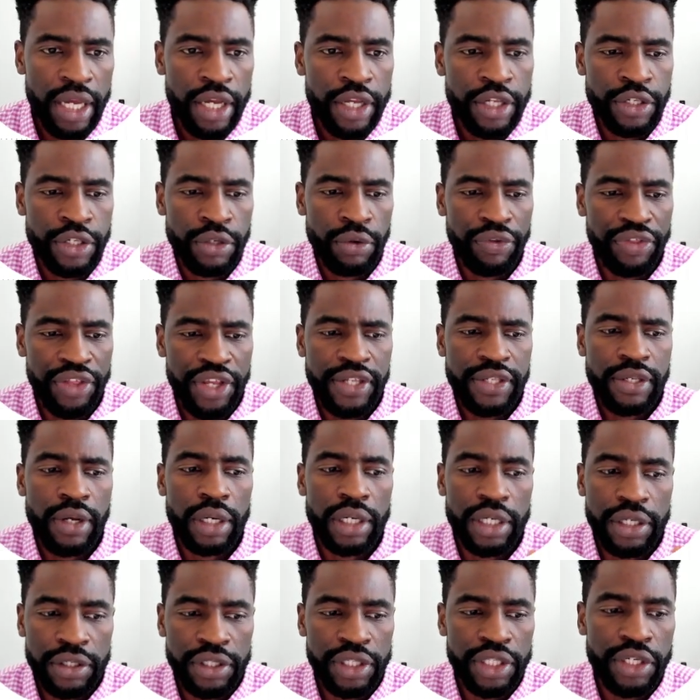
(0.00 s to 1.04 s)
So these are
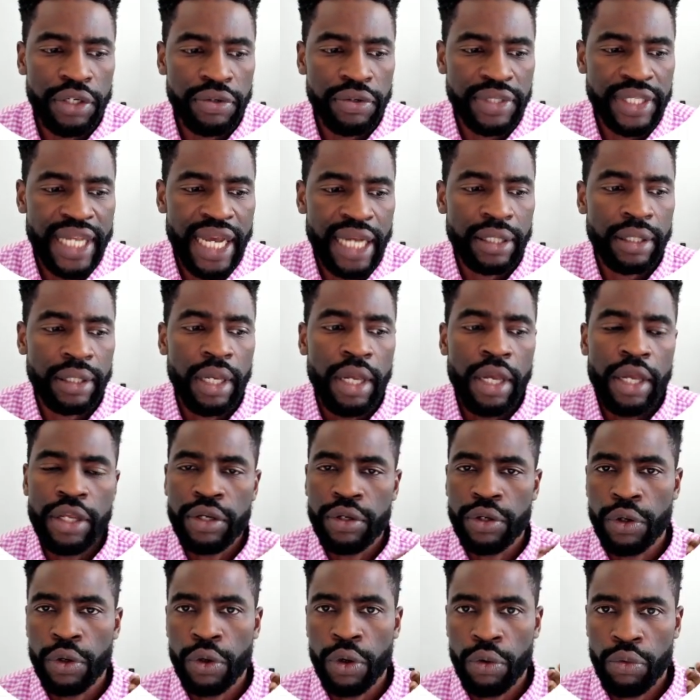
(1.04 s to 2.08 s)
good news that
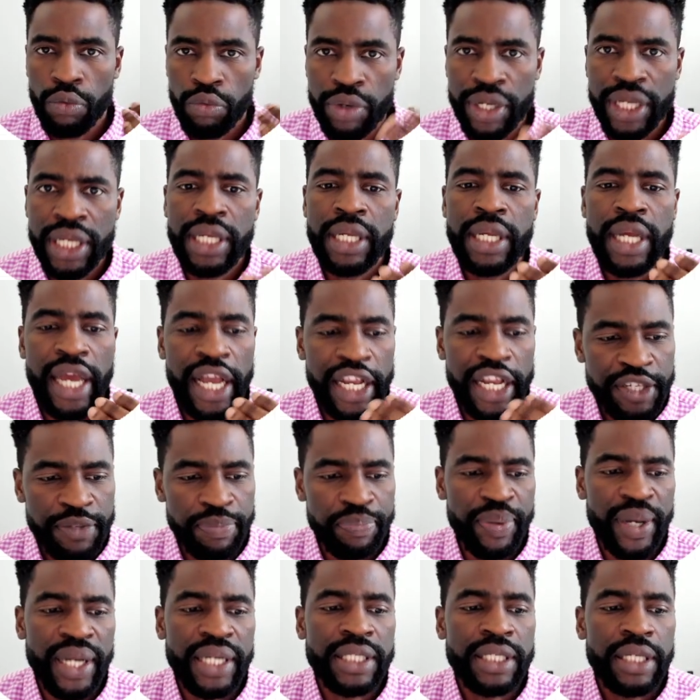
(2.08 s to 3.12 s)
we
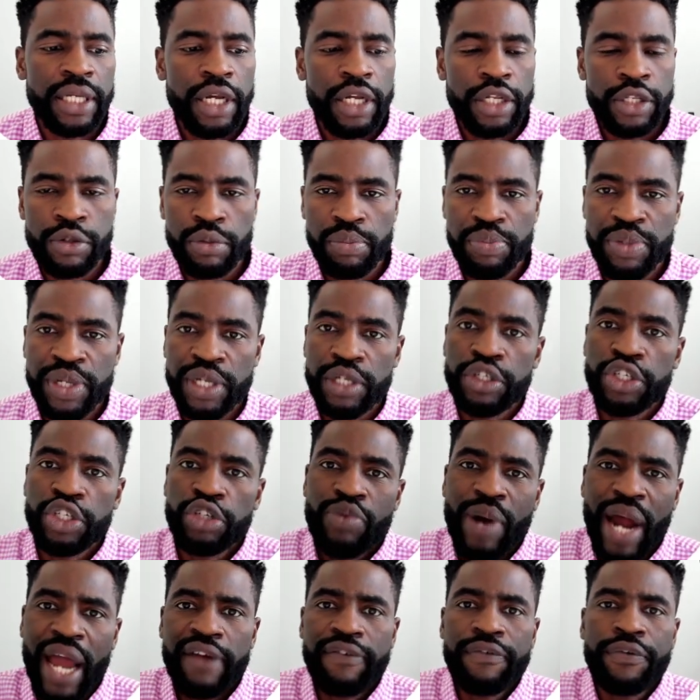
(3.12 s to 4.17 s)
expect to be a
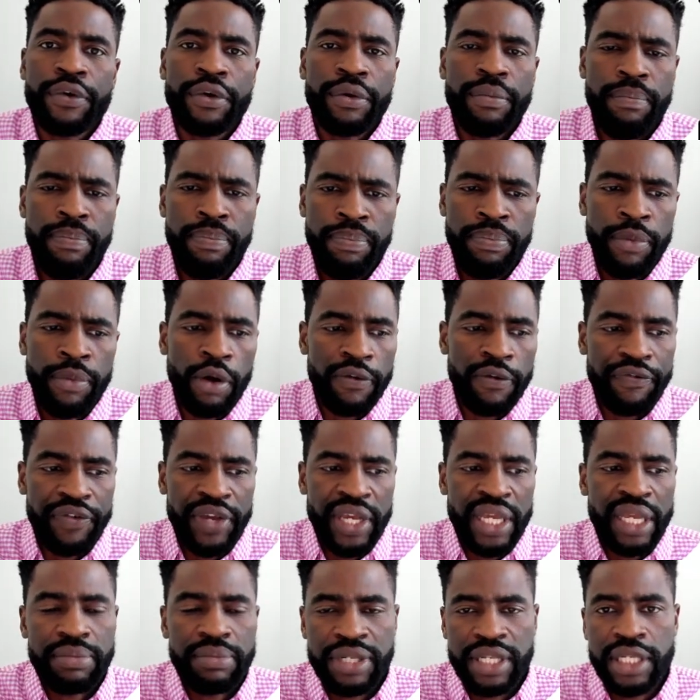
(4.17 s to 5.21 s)
driver of
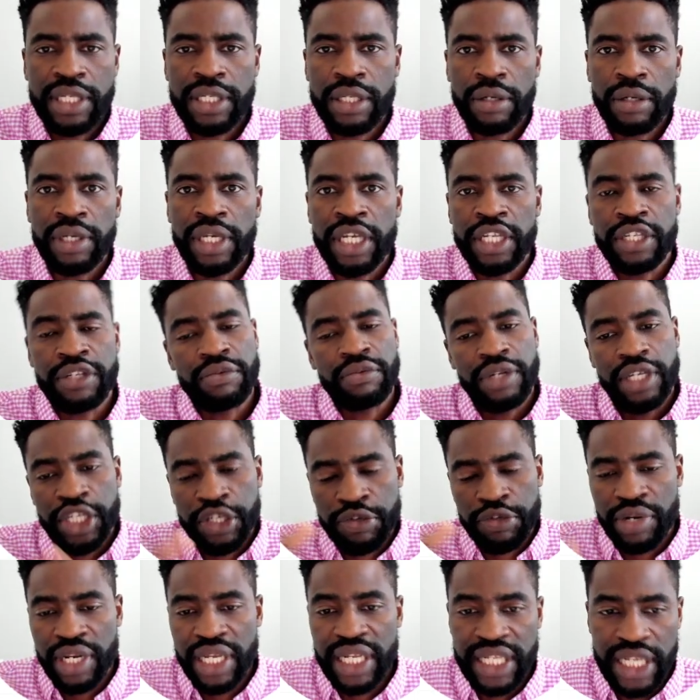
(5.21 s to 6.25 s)
AMC stock into this
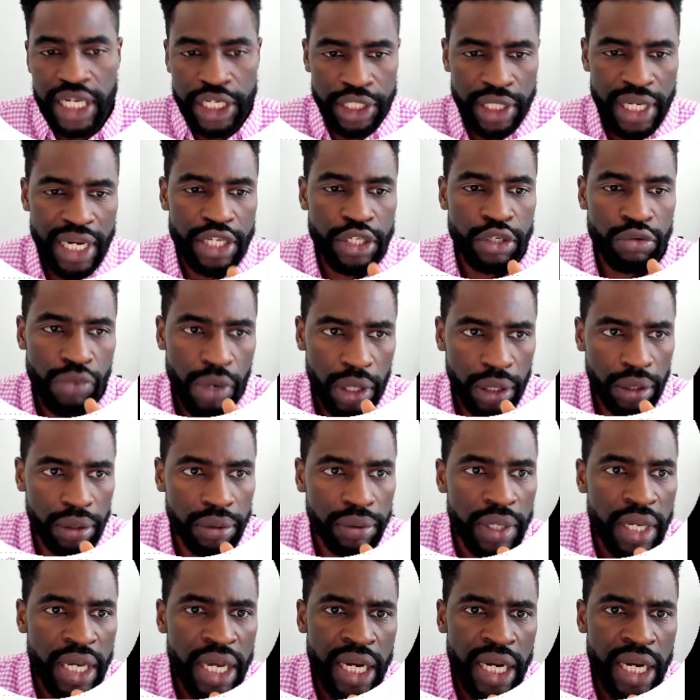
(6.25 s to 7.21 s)
trading session as well.